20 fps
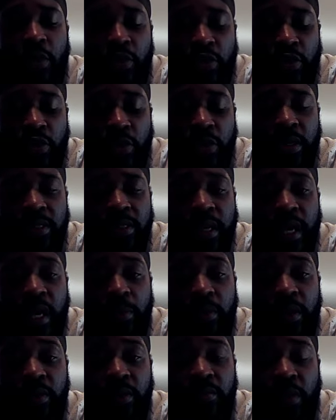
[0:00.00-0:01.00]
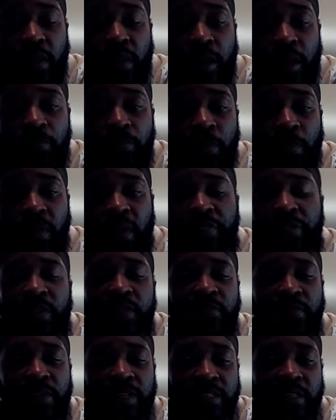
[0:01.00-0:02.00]
during the time of the month of the
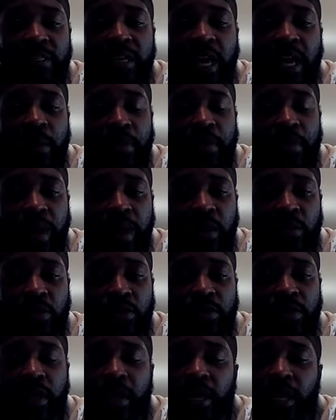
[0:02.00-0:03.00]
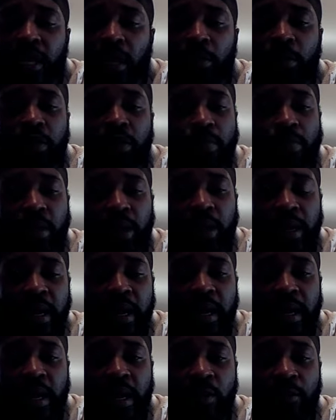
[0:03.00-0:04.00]
Feast of Tabernacles. And I'm going to bring
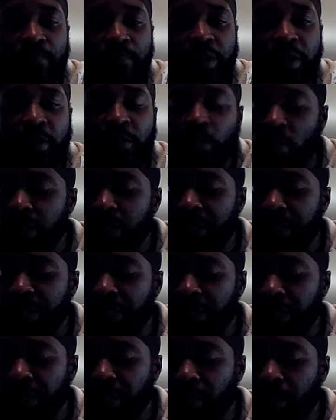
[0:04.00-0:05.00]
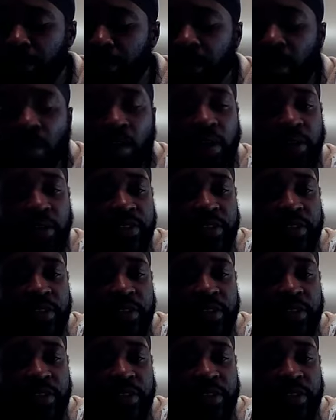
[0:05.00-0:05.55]
that out in more detail, but all